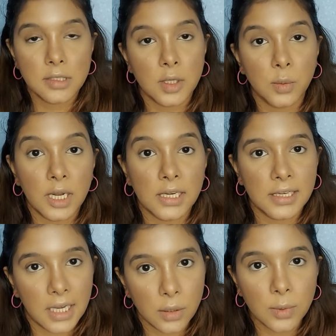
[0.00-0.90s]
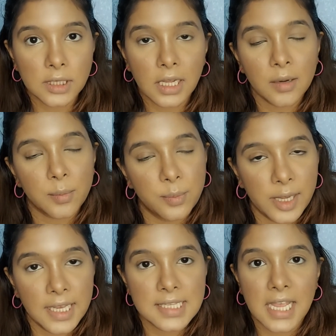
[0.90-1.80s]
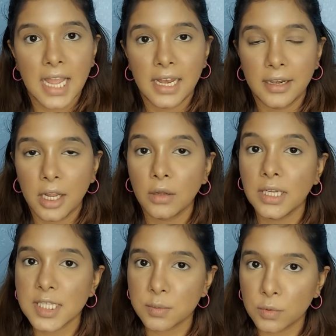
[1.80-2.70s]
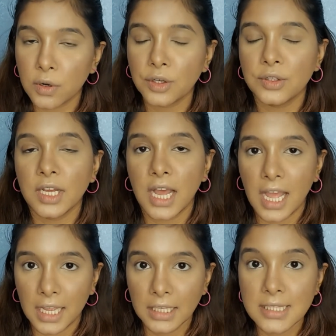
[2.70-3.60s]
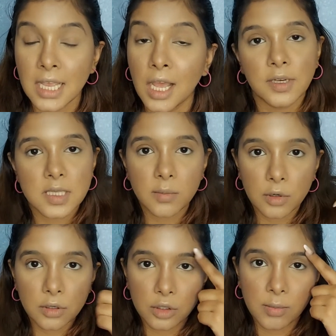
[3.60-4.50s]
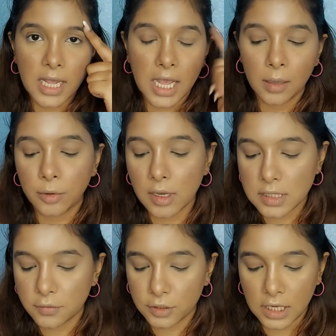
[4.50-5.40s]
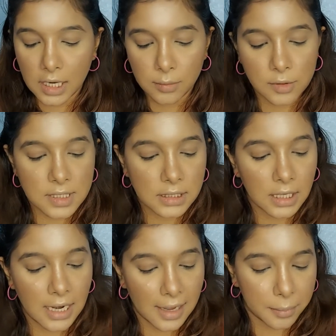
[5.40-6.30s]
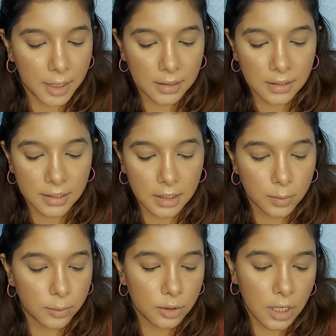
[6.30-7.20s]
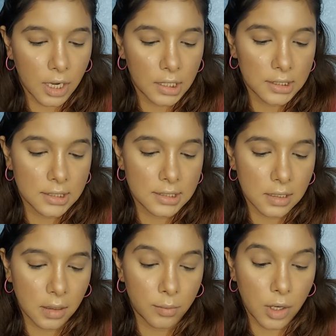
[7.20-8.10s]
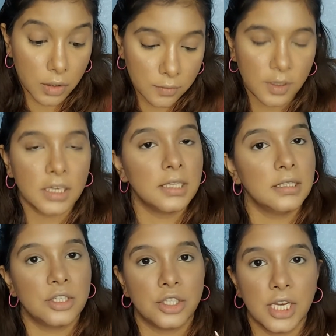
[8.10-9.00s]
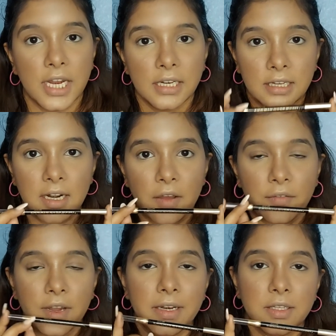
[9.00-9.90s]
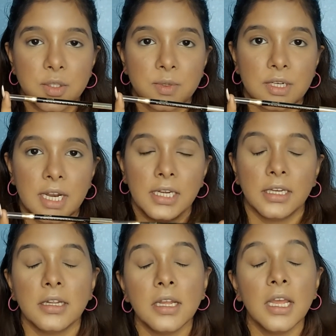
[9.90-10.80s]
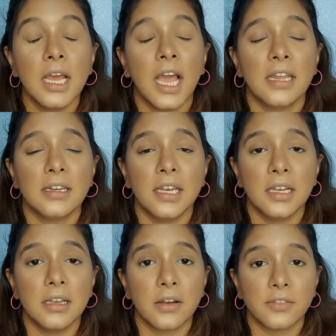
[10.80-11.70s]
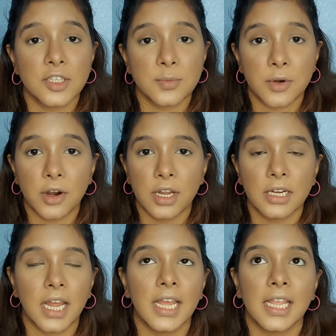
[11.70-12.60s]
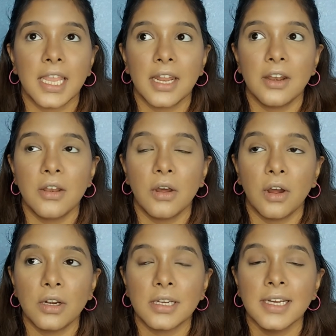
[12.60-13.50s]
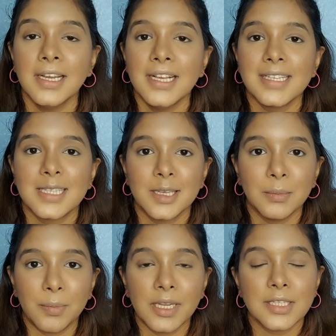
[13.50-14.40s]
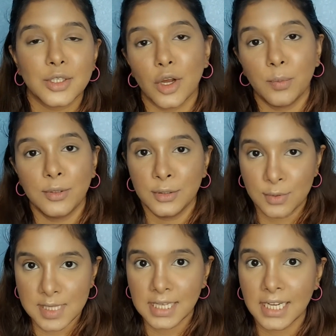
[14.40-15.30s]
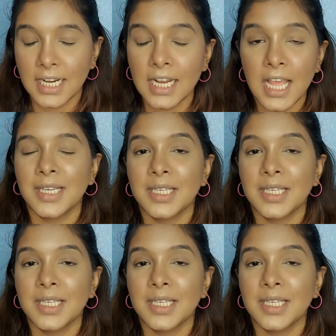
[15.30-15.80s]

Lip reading: So we're done with our base and now let's move on to the eyes. First I'm going to do my eyebrows, and for that I'm using the Lakme and Kareena Kapoor Khan's brow definer in the shade Graphite, this one right here. I really love this product. I cannot simply stop using it.